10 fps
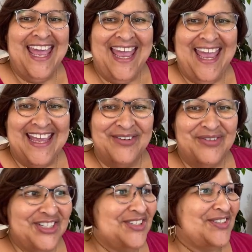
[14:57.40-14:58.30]
and or
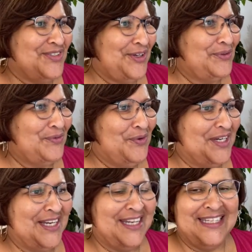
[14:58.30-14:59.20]
just search for it
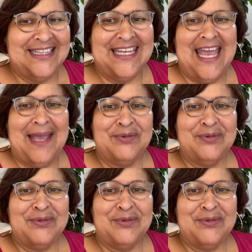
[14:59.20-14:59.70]
in in the app